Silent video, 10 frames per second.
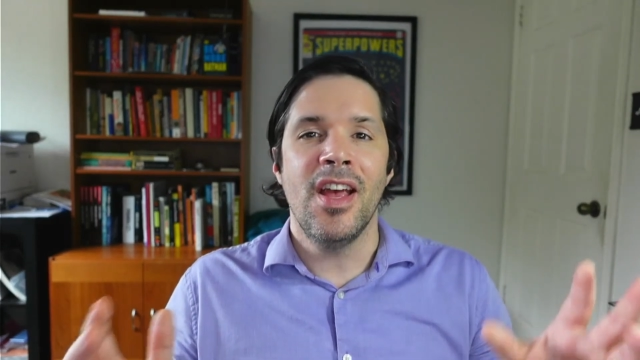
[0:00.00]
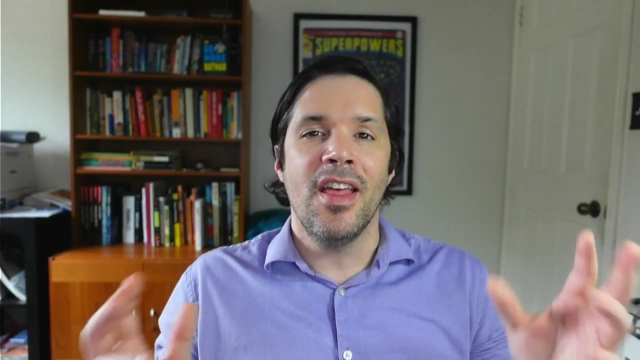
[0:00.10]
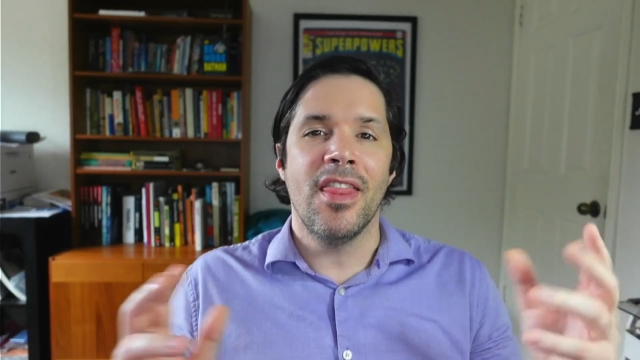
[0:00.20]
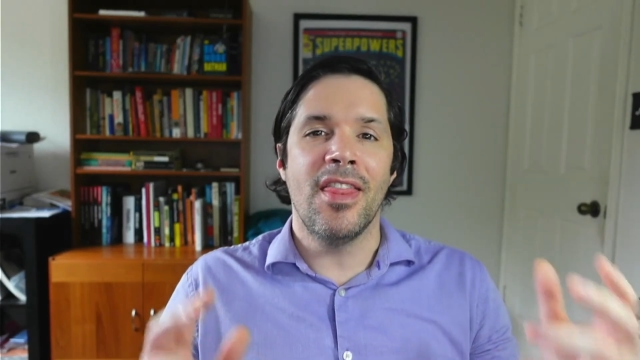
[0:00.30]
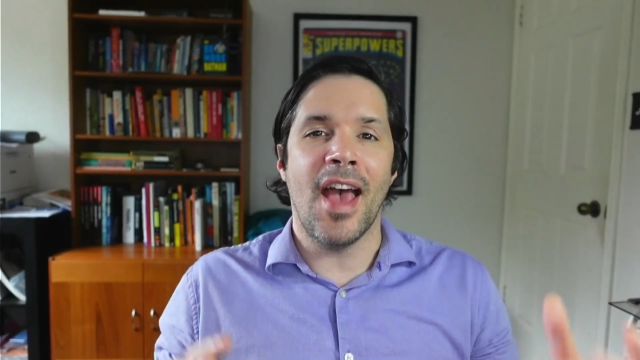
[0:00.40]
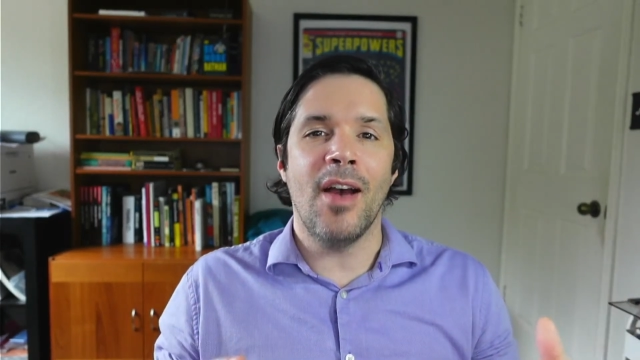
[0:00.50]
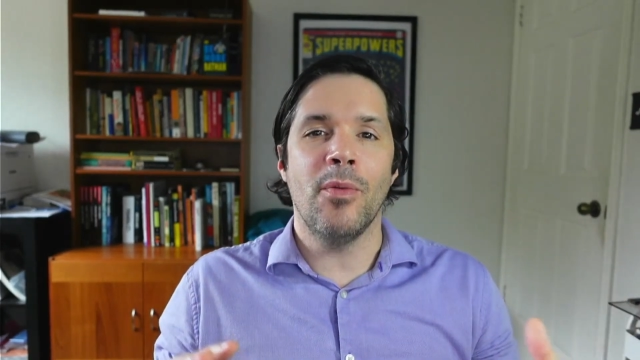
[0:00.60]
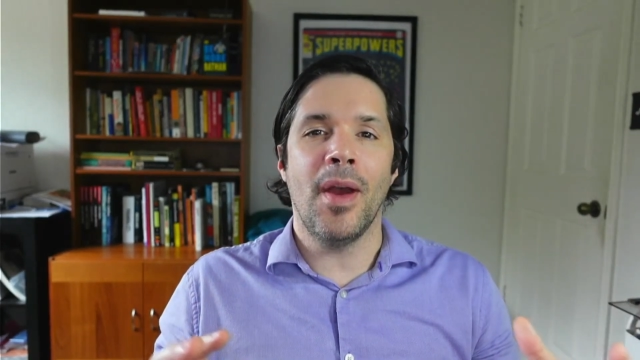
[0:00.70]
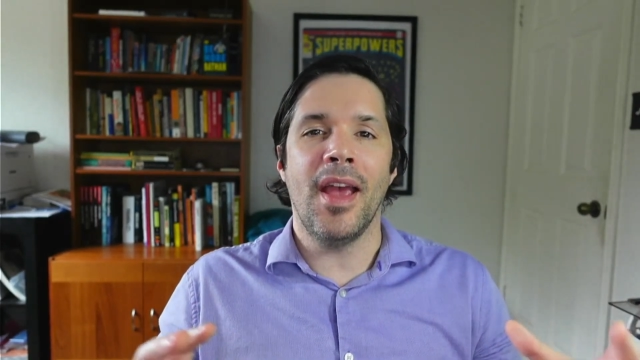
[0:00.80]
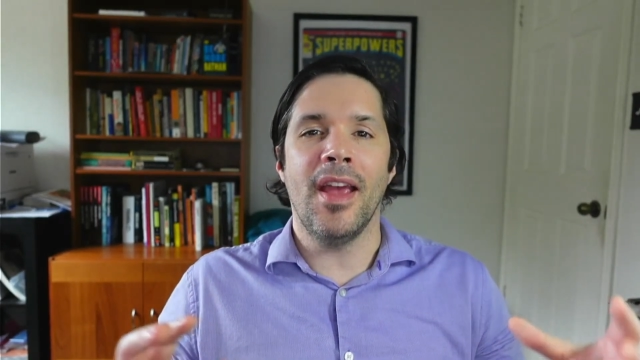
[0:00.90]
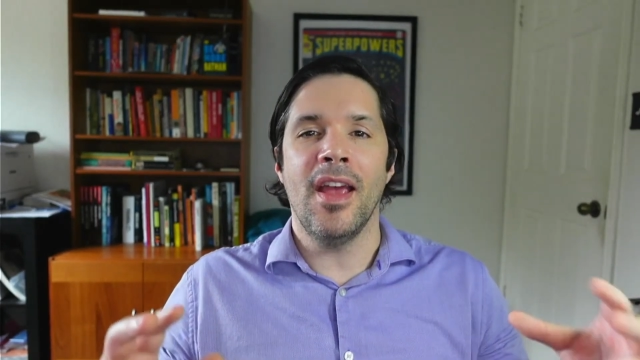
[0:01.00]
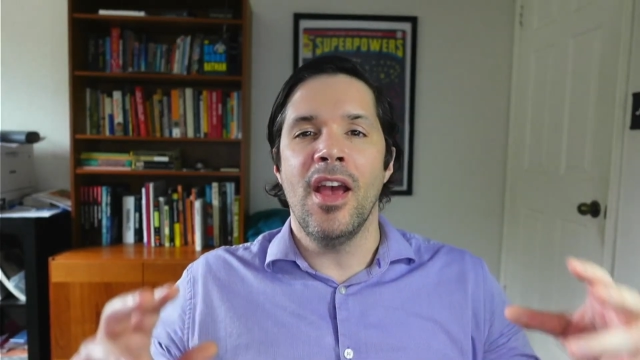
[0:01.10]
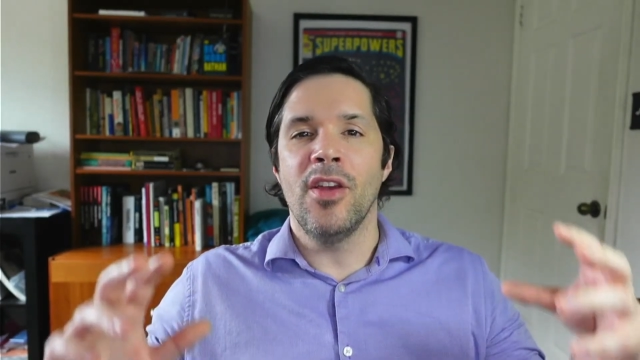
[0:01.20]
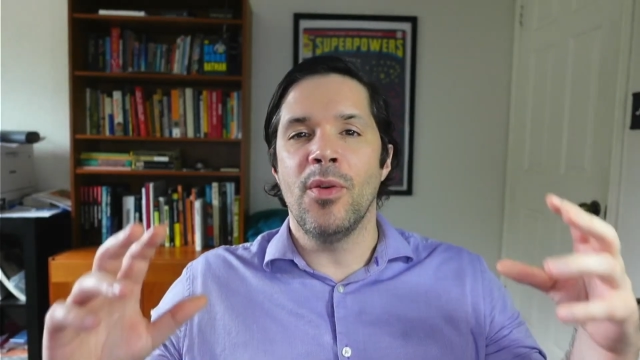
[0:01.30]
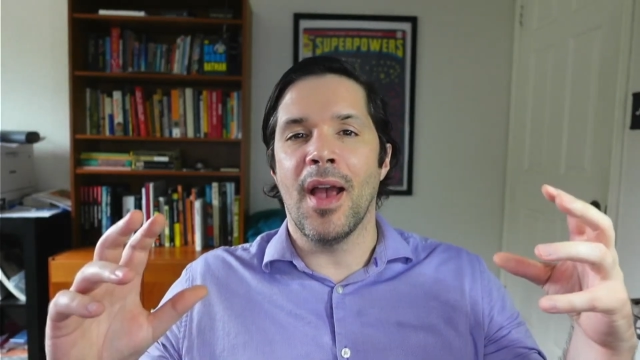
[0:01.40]
That way
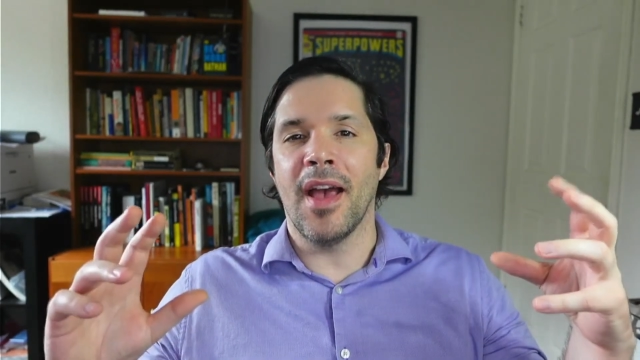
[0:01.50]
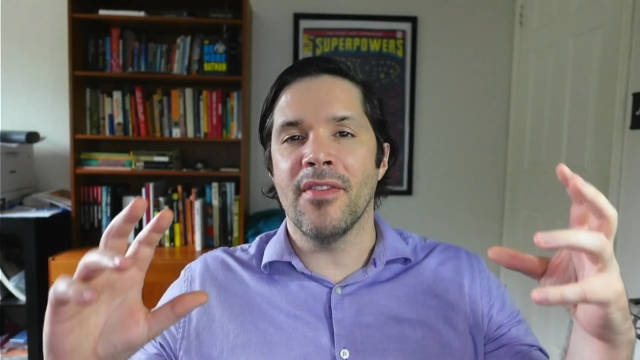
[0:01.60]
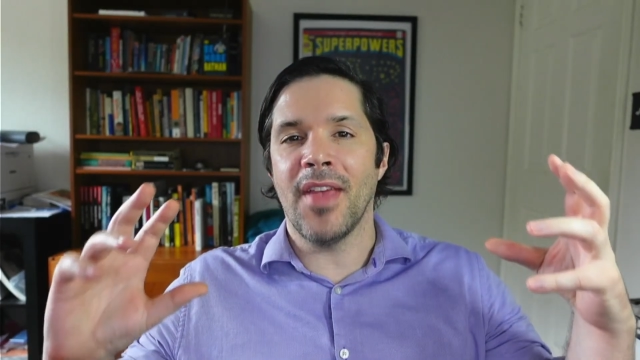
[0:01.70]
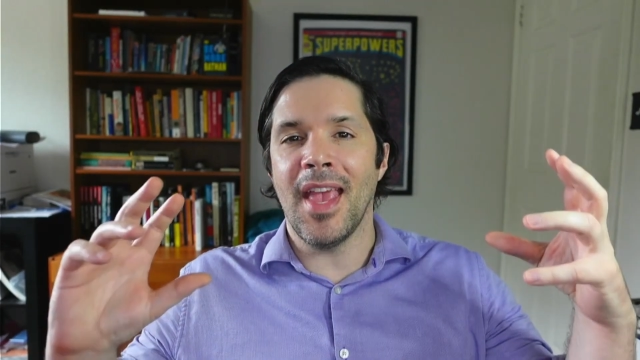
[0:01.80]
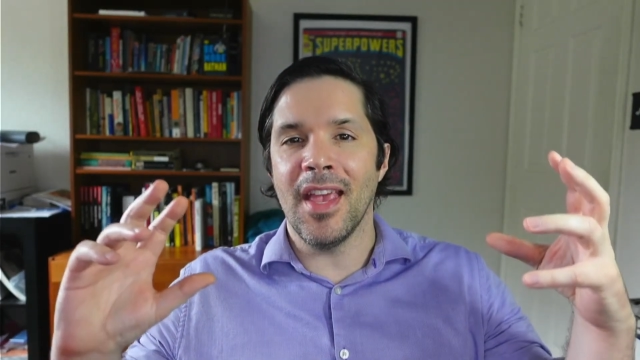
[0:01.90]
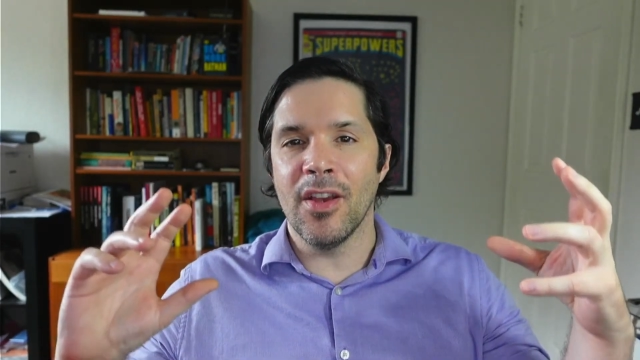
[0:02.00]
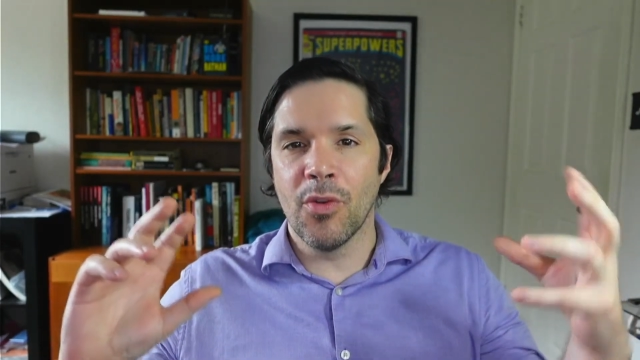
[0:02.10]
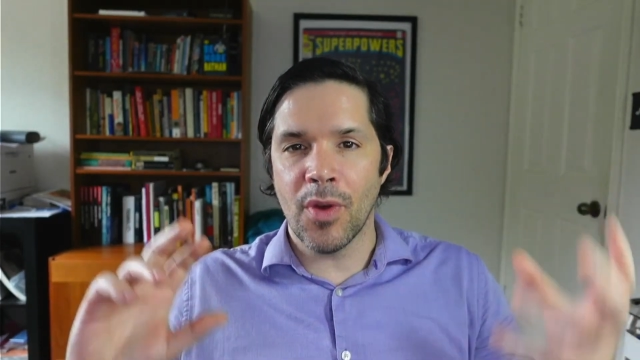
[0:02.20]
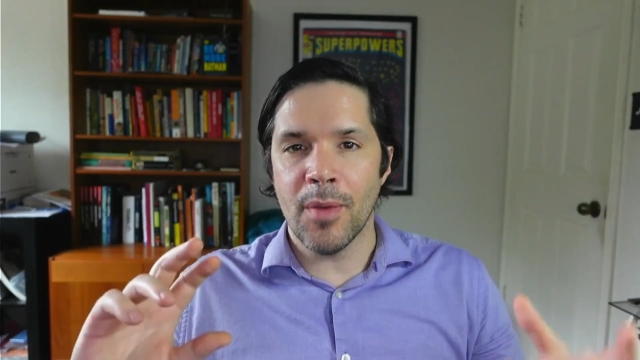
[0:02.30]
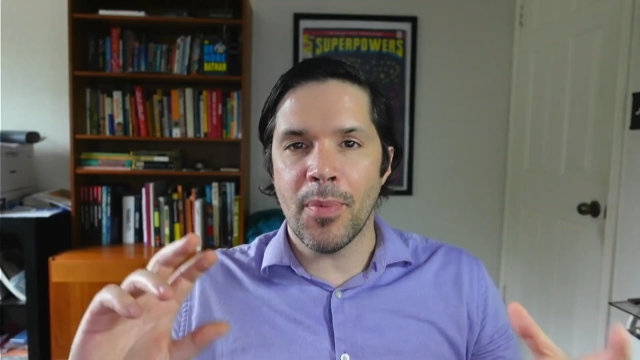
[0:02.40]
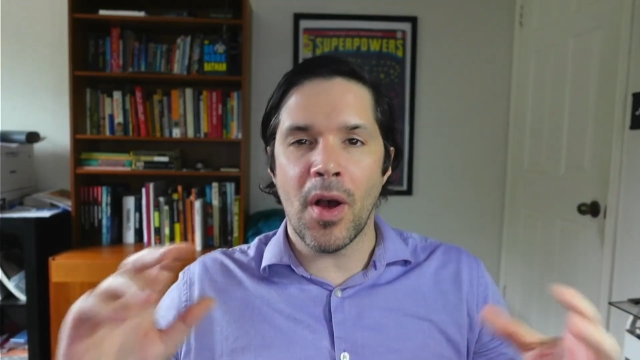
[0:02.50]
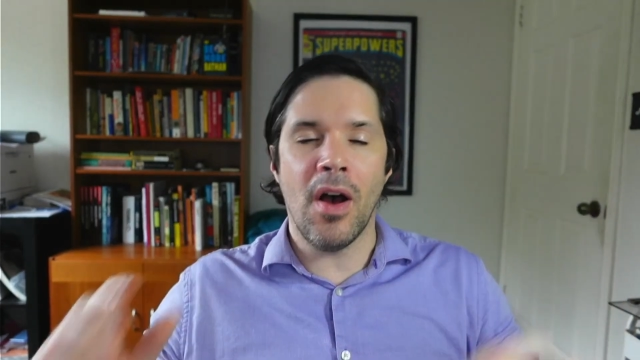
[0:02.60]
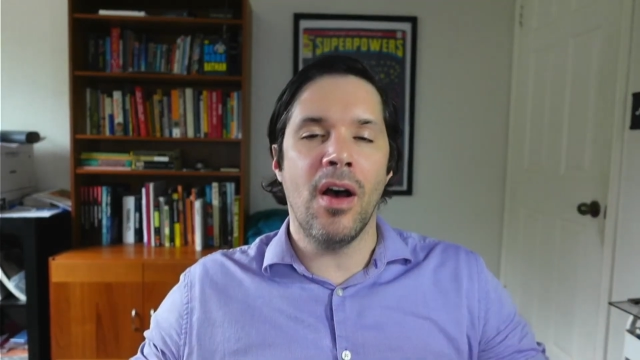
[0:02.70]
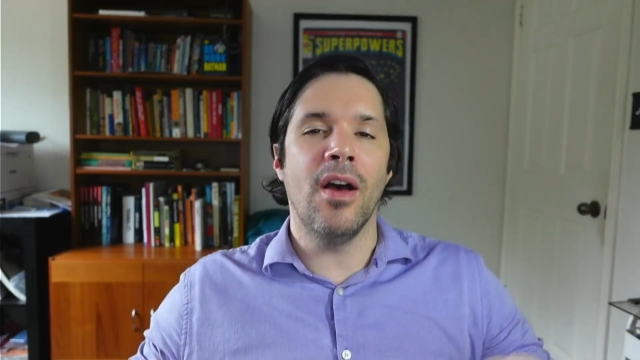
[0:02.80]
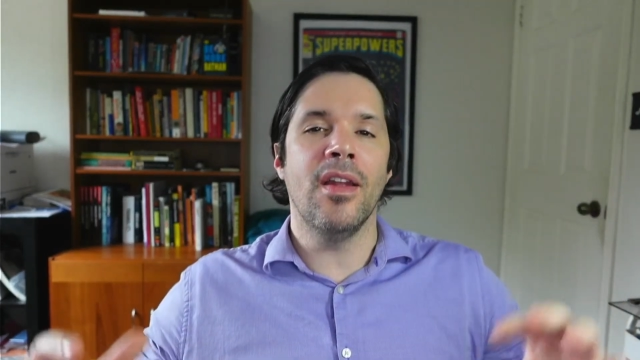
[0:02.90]
you have a grip
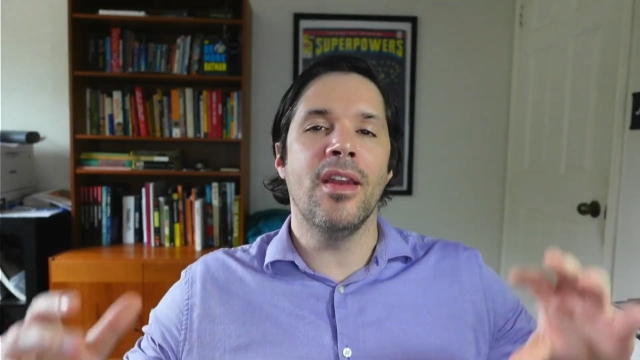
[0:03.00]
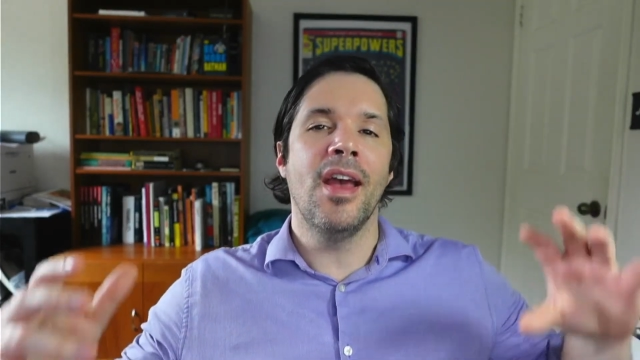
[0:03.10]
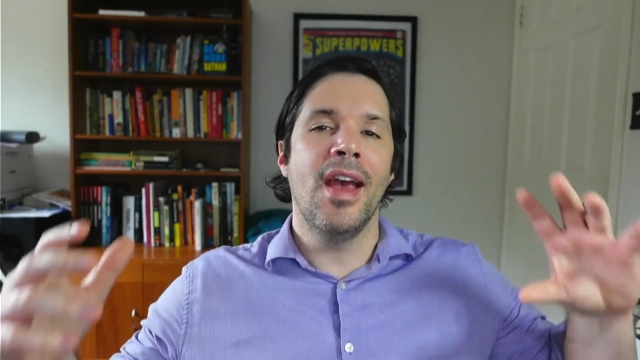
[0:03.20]
on